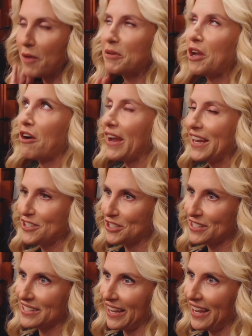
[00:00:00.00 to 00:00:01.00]
a PR
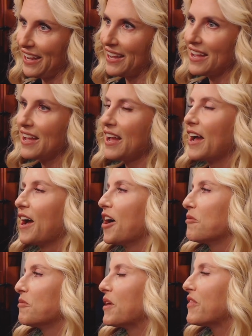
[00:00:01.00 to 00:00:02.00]
agency.
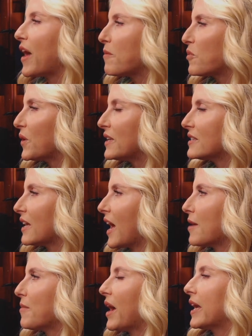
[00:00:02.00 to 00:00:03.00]
At that point in
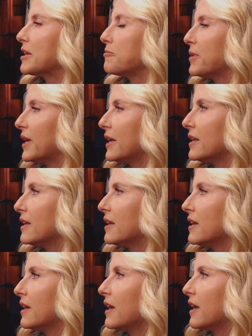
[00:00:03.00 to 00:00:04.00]
time, I had been
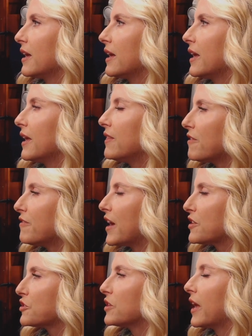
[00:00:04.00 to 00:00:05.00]
in the
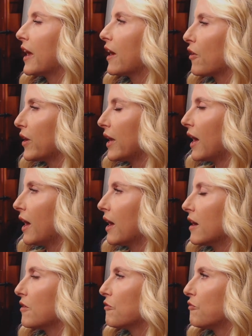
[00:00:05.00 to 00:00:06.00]
fashion
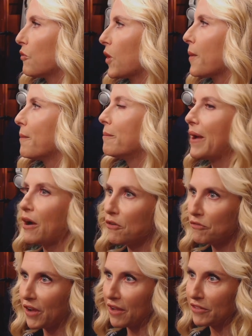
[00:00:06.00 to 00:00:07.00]
area for
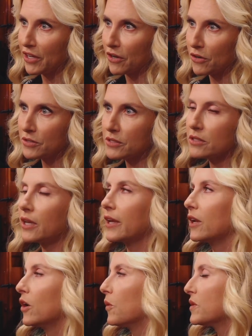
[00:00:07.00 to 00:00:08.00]
about 5 years.
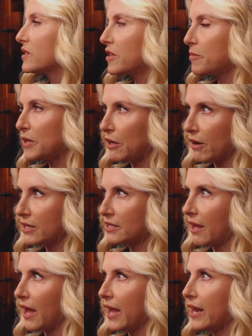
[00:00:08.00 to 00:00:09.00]
Again, always on the PR
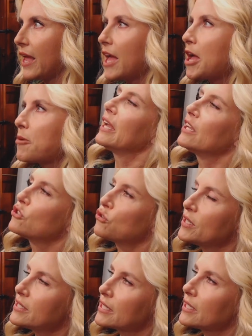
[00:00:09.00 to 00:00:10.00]
side.
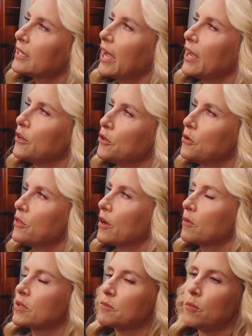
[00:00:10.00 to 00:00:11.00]
Intrinsically, I knew
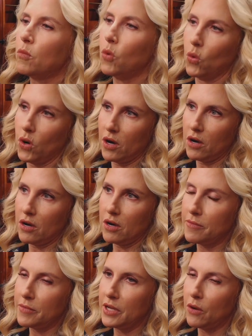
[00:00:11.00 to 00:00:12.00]
there was more.
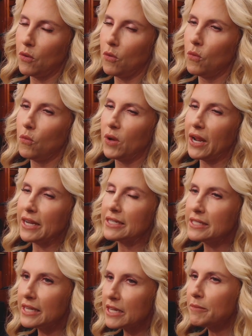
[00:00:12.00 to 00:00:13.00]
What I
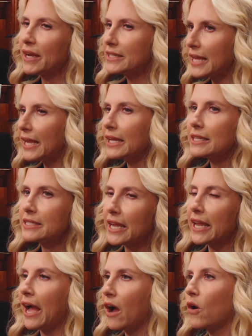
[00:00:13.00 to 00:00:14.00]
did, my day in,
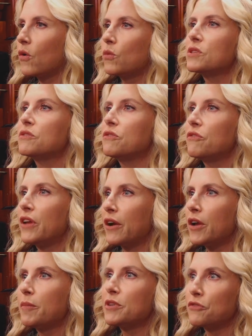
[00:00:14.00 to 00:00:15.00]
day out, was
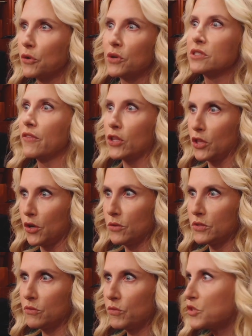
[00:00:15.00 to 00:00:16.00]
very much focused on the
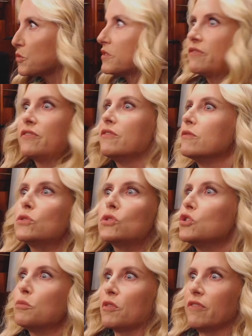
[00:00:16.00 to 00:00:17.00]
clothes, which was
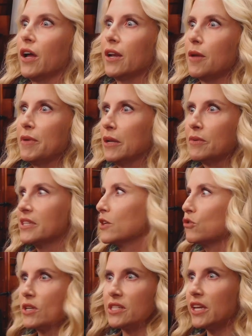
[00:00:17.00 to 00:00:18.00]
super fun. I mean, it was
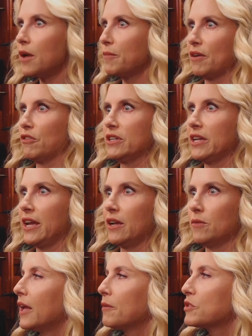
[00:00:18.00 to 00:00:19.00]
like dressing up every day.
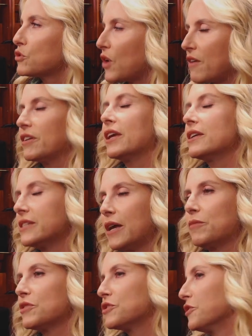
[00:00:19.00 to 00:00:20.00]
It was trafficking
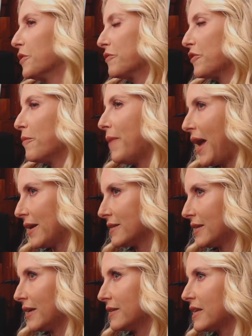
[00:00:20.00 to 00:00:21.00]
samples to and from
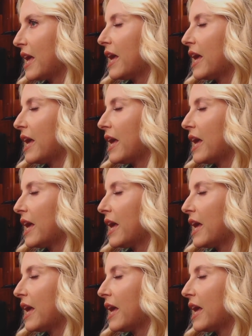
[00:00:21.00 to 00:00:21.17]
magazines.